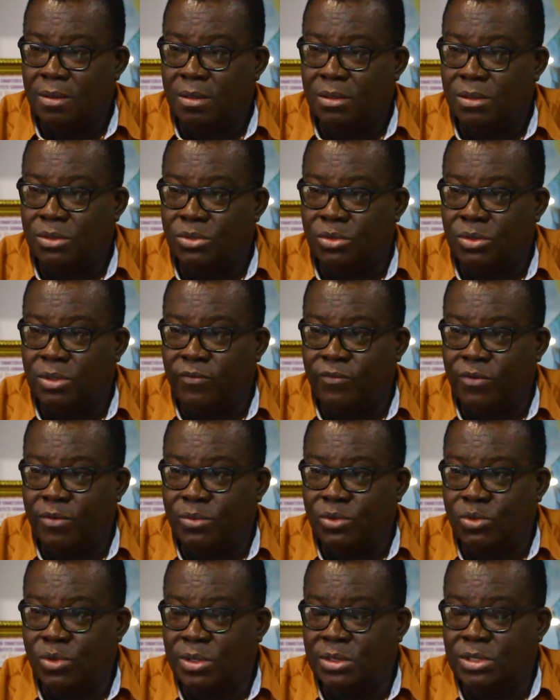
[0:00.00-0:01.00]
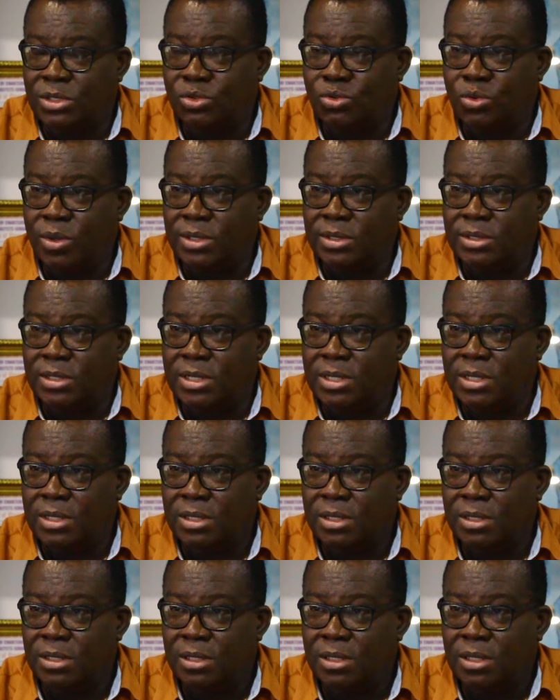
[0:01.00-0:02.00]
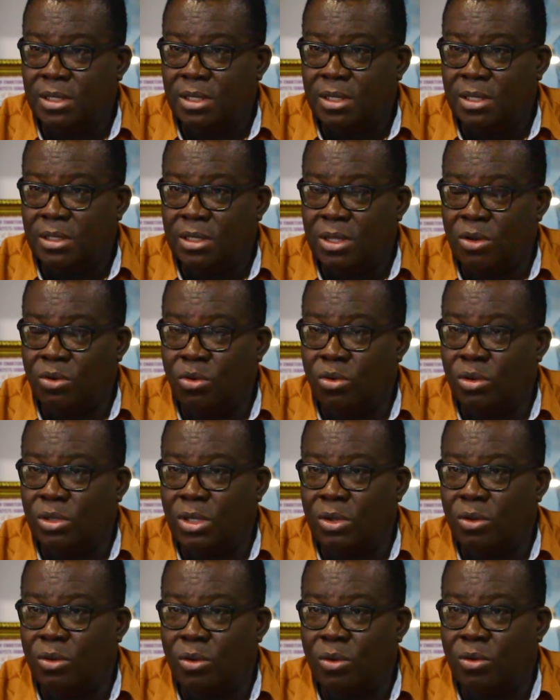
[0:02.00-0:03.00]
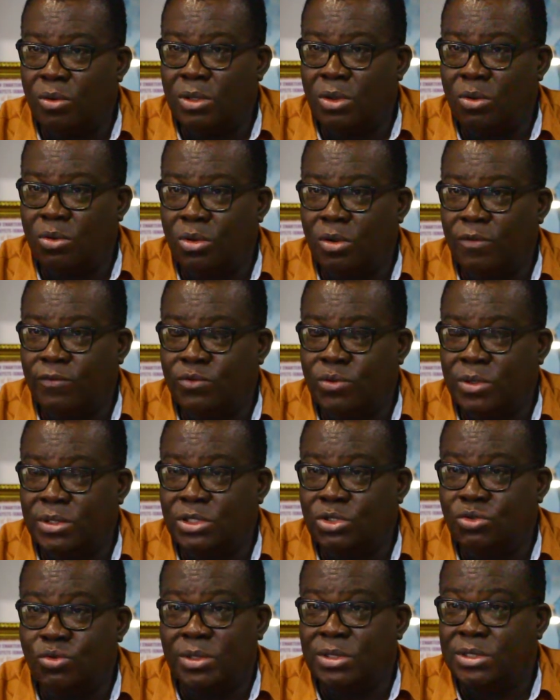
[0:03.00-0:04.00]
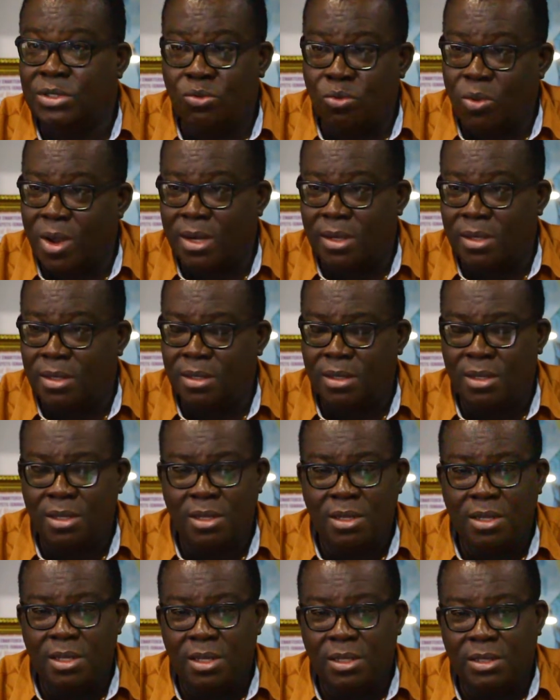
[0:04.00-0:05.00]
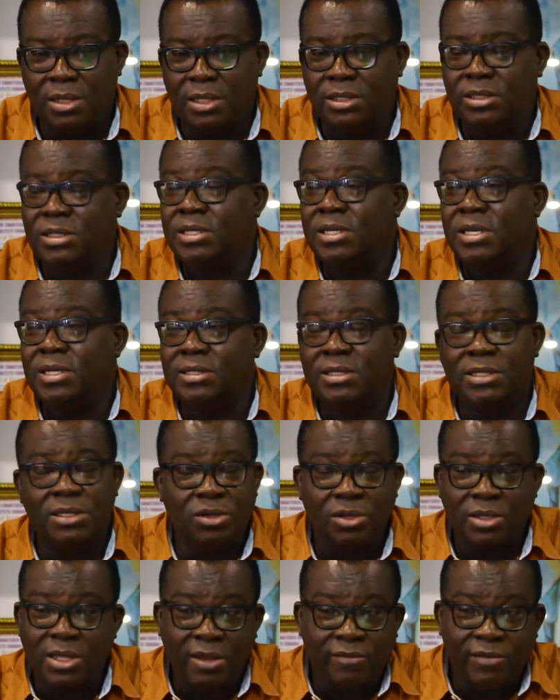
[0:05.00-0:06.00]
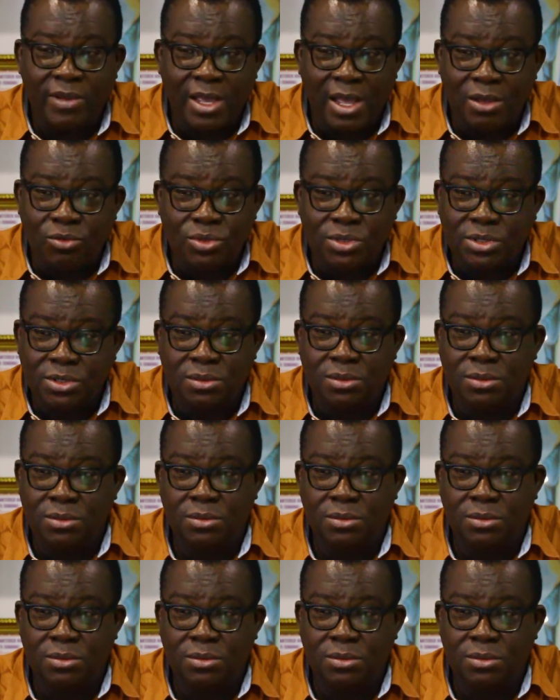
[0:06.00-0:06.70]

So from 2020, the whole of 2021, the GES did not have a council.